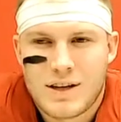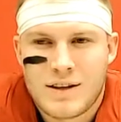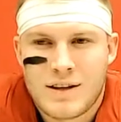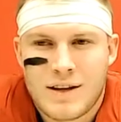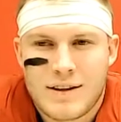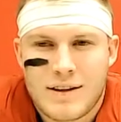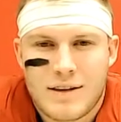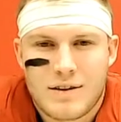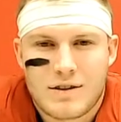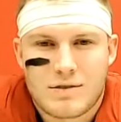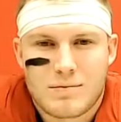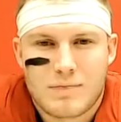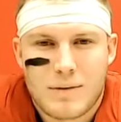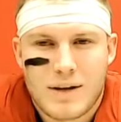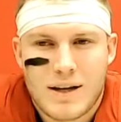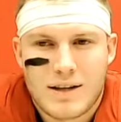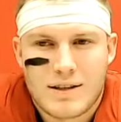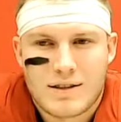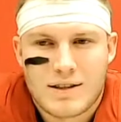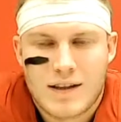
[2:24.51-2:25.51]
in that that was my
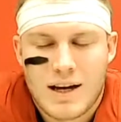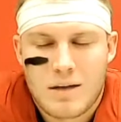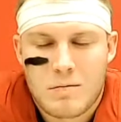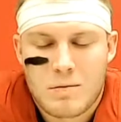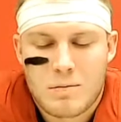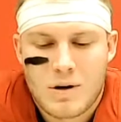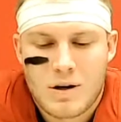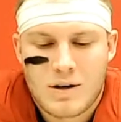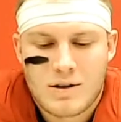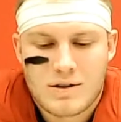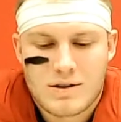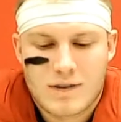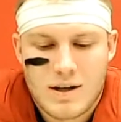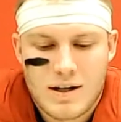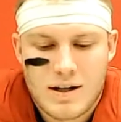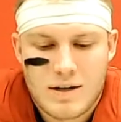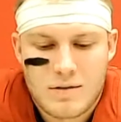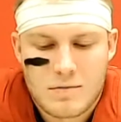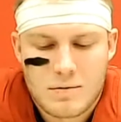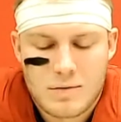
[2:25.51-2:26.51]
last game in Martin
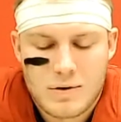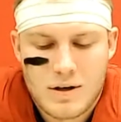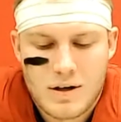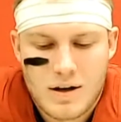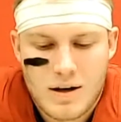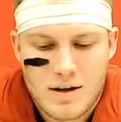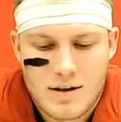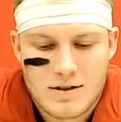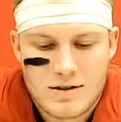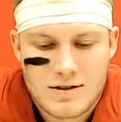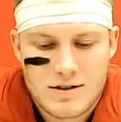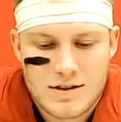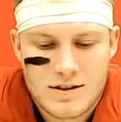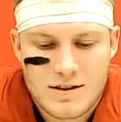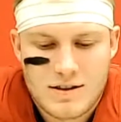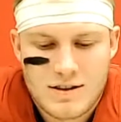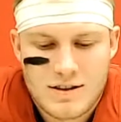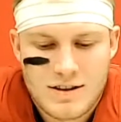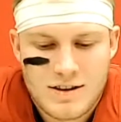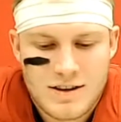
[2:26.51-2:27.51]
Stadium, to be honest. And